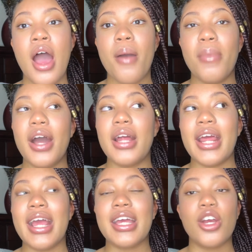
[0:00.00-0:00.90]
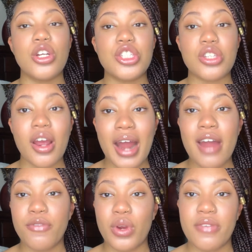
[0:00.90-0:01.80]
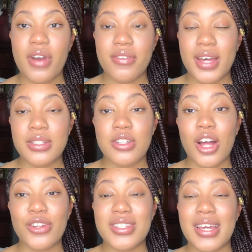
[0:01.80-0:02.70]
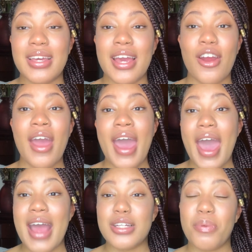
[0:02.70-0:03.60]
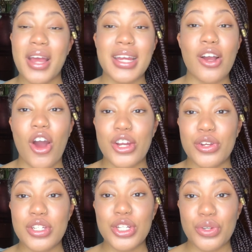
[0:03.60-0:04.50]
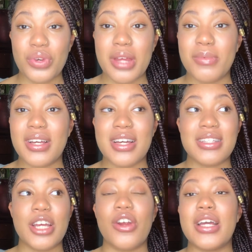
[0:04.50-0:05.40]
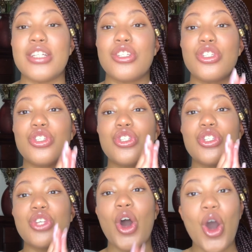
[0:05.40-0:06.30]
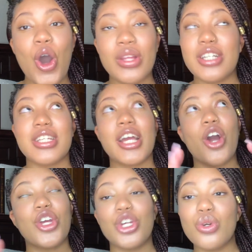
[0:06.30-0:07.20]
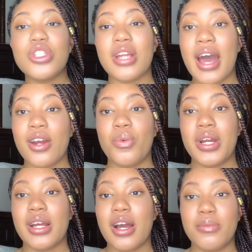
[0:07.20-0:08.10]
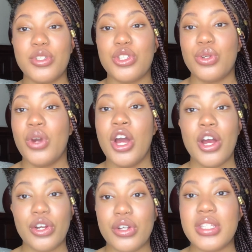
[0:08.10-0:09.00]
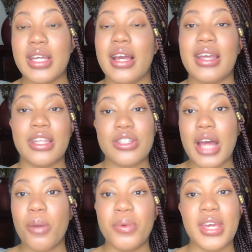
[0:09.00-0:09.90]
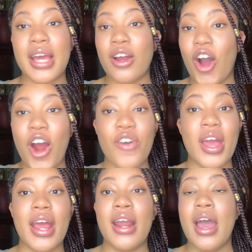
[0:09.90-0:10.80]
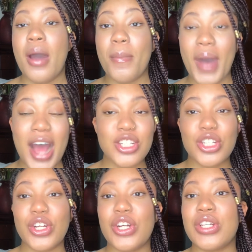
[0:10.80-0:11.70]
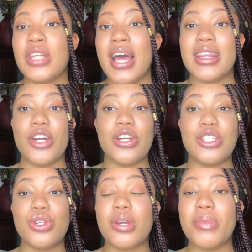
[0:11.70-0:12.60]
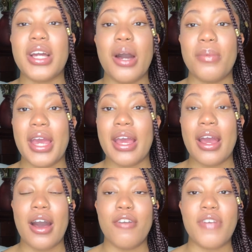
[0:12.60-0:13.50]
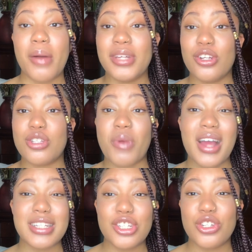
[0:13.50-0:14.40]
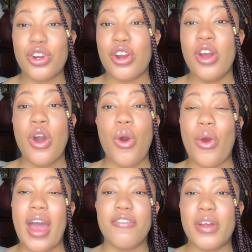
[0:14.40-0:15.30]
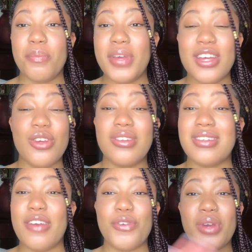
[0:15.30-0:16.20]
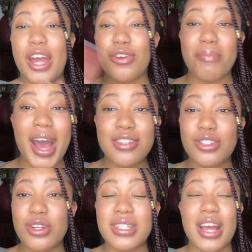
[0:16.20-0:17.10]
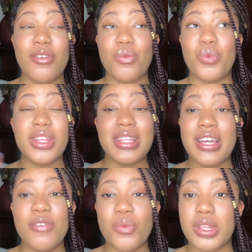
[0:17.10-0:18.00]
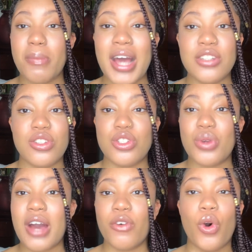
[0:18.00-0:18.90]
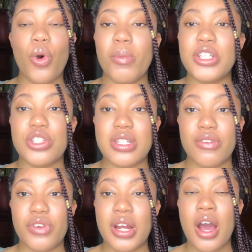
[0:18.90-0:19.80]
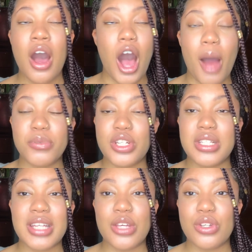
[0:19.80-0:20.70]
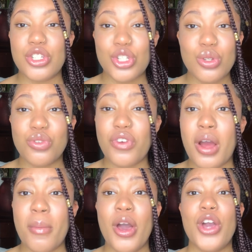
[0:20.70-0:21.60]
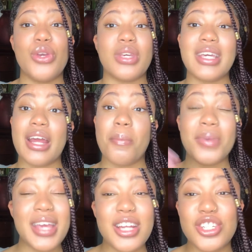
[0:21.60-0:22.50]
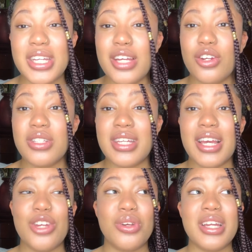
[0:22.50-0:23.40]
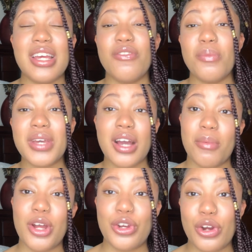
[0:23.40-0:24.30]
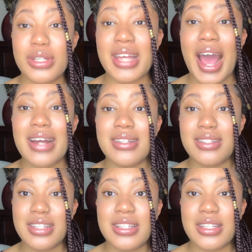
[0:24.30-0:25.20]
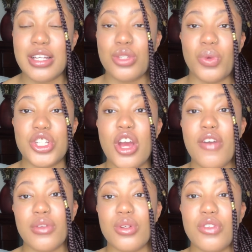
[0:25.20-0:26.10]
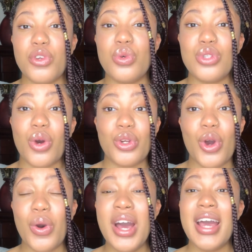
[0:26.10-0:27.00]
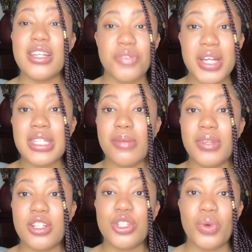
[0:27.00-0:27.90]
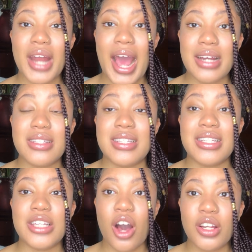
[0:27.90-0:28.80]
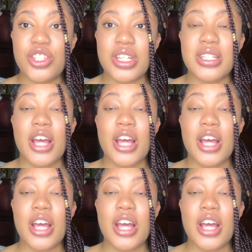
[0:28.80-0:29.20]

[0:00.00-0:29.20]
but it can start at $45,000 a year, and depending on your degree, because there's like a huge ladder when it comes to nursing. There's LPN, RN, bachelor's. You can become a family nurse practitioner, or FNP if you get your master's. And even with a master's, you have a whole bunch of different options that you can choose from. You can get a PhD in nursing, and you can even become a nurse anesthesiast, which, for those of you who don't know, is very similar to an anesthesiologist.